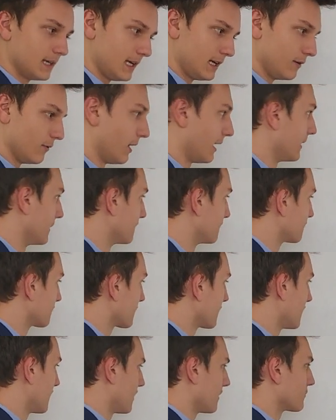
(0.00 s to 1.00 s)
Anyway,
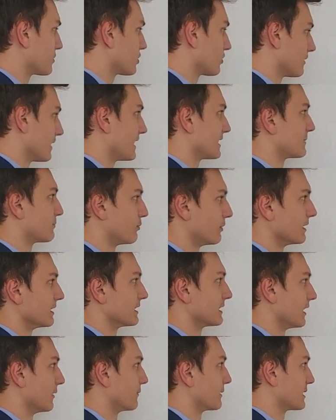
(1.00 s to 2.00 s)
I'm sure that's
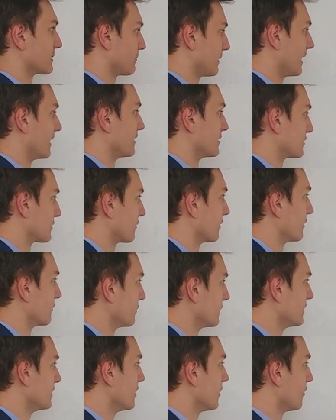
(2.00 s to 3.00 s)
pretty self-explanatory.
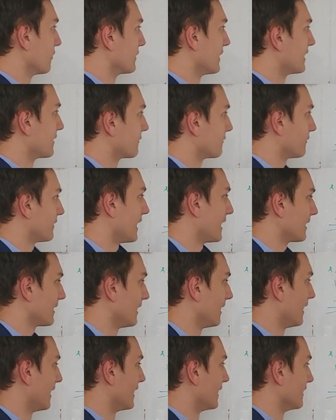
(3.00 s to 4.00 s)
We know that a flat
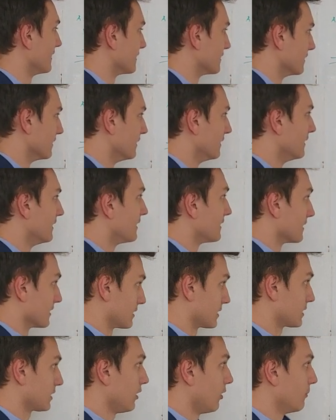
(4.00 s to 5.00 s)
line,
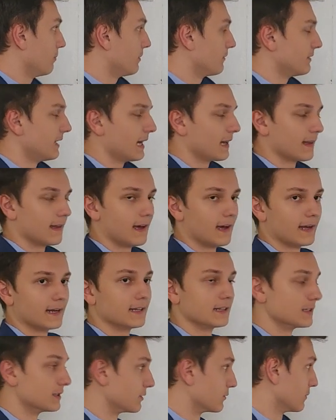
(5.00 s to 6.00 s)
the slope of that
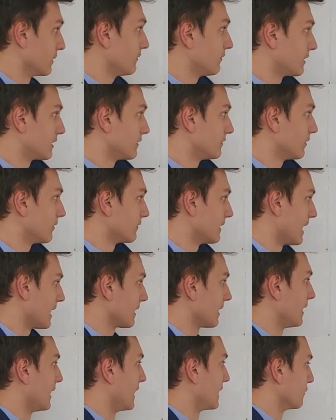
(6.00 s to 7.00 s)
line, the derivative of
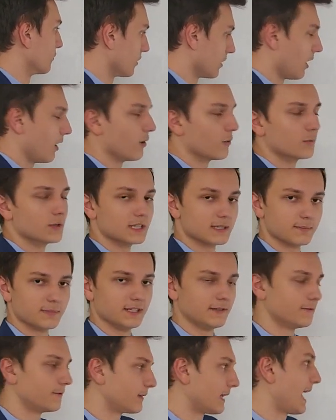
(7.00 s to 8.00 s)
that line will always
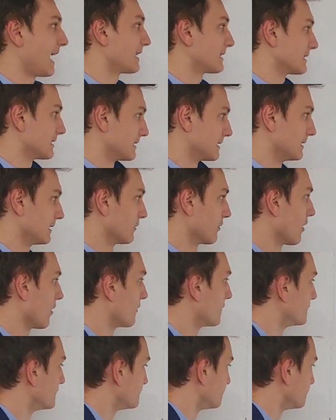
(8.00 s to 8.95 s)
be flat, 0.